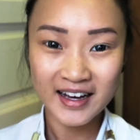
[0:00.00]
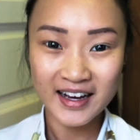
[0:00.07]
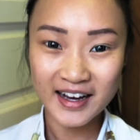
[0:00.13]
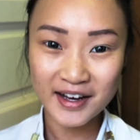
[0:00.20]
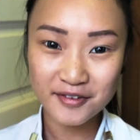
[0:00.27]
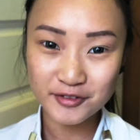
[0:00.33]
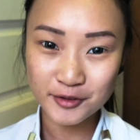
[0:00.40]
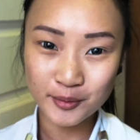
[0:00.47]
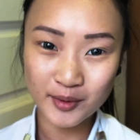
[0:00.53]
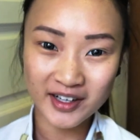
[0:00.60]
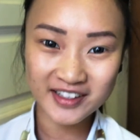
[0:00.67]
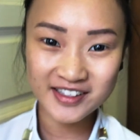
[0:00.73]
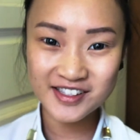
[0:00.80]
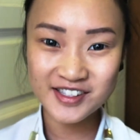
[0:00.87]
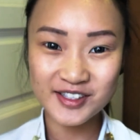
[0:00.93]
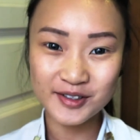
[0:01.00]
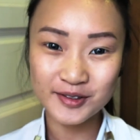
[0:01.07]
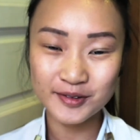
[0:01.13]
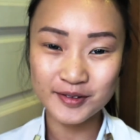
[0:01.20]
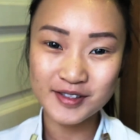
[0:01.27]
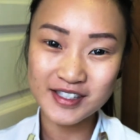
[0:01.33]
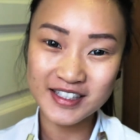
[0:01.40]
Hi everyone,
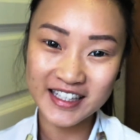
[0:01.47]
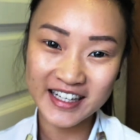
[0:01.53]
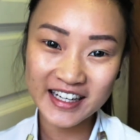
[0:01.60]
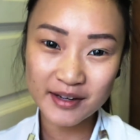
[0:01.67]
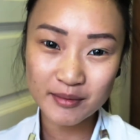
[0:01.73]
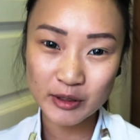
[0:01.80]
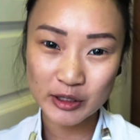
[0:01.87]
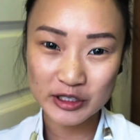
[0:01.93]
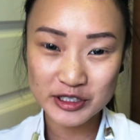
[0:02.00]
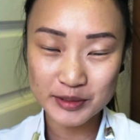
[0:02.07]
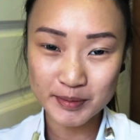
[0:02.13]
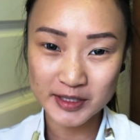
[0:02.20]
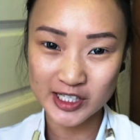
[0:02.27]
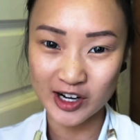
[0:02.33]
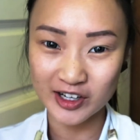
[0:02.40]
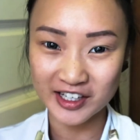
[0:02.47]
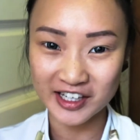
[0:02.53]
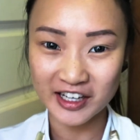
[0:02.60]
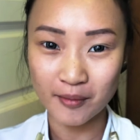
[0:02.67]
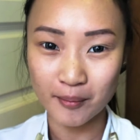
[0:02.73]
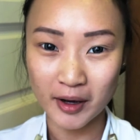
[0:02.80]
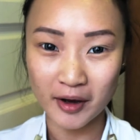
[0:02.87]
so today I'm going to be
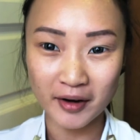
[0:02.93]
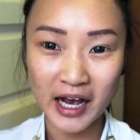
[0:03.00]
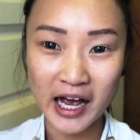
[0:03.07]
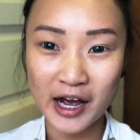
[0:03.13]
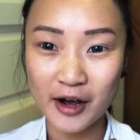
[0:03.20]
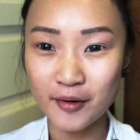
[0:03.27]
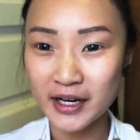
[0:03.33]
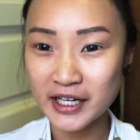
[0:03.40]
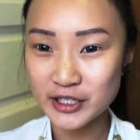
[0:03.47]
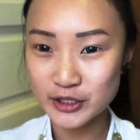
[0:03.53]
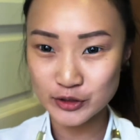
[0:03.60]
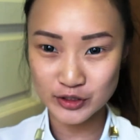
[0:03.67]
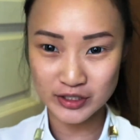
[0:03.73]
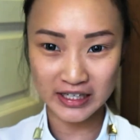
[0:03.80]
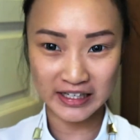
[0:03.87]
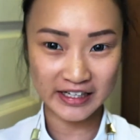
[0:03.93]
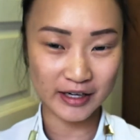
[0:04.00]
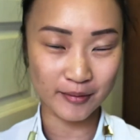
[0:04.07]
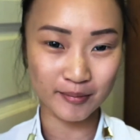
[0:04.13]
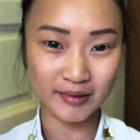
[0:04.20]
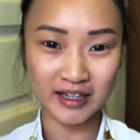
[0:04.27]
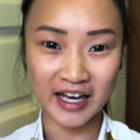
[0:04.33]
talking about how I usually
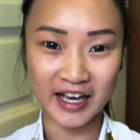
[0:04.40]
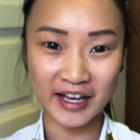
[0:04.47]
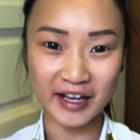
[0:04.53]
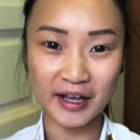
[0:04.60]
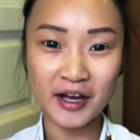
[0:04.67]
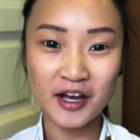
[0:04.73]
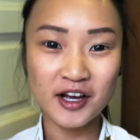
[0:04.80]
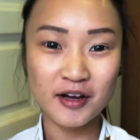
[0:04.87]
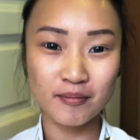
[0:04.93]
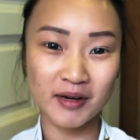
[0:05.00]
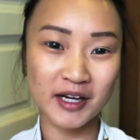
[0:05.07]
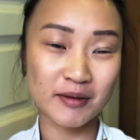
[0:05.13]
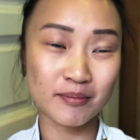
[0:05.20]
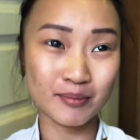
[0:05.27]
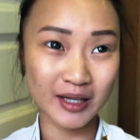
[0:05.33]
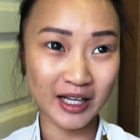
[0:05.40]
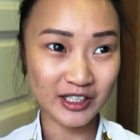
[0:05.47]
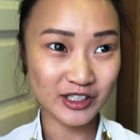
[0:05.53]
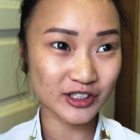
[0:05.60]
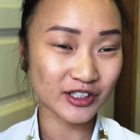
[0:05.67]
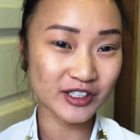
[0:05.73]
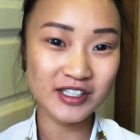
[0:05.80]
apply my
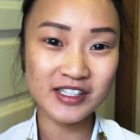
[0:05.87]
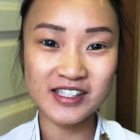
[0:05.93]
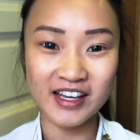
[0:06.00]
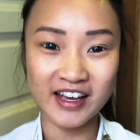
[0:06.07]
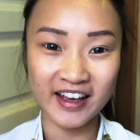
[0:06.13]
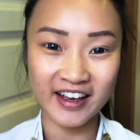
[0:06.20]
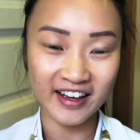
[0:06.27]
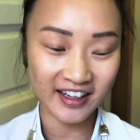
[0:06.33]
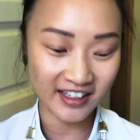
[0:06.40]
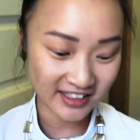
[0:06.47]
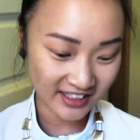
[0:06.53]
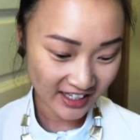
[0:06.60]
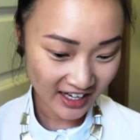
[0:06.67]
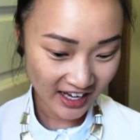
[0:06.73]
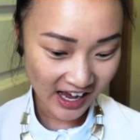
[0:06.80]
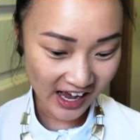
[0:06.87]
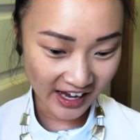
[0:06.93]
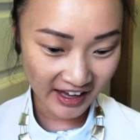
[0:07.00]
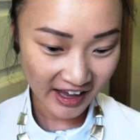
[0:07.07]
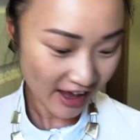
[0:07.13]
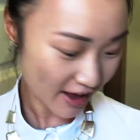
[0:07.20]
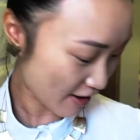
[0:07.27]
blushers, and I
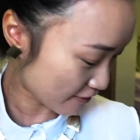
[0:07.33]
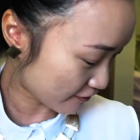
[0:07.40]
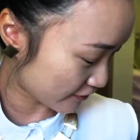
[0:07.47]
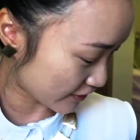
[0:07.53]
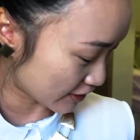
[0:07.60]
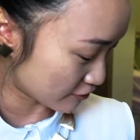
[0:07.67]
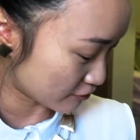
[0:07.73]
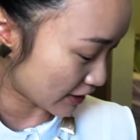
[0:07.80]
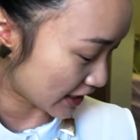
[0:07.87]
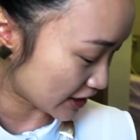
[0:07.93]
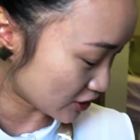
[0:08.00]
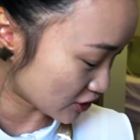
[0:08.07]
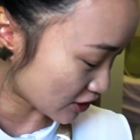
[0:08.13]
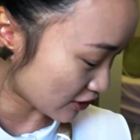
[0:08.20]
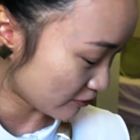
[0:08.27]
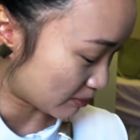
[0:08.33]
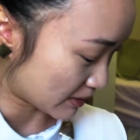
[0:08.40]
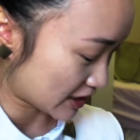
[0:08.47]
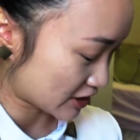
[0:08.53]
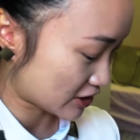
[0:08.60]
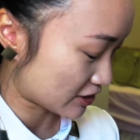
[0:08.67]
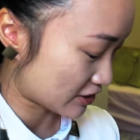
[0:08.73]
have a range of
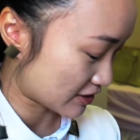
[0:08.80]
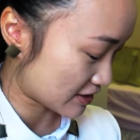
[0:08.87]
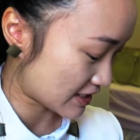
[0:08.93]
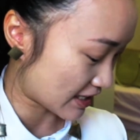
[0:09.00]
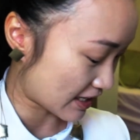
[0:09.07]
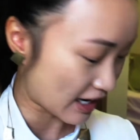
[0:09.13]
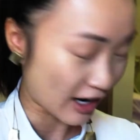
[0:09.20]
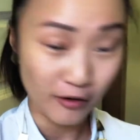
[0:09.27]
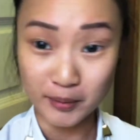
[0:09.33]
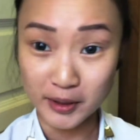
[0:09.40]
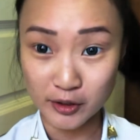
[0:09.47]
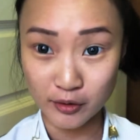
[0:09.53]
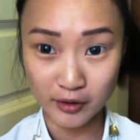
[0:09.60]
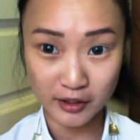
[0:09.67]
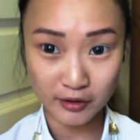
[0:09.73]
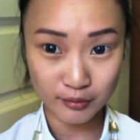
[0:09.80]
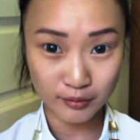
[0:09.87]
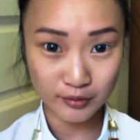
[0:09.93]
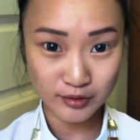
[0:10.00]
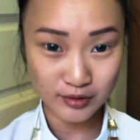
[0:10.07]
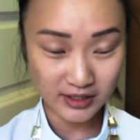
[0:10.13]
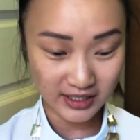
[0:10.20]
blushers that I'll be going
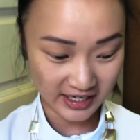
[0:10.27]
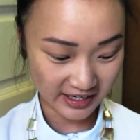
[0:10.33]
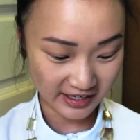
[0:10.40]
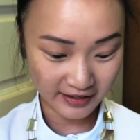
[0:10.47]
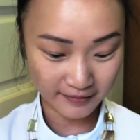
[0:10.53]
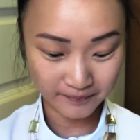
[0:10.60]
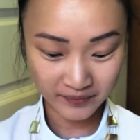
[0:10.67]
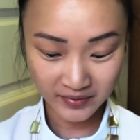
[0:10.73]
through today,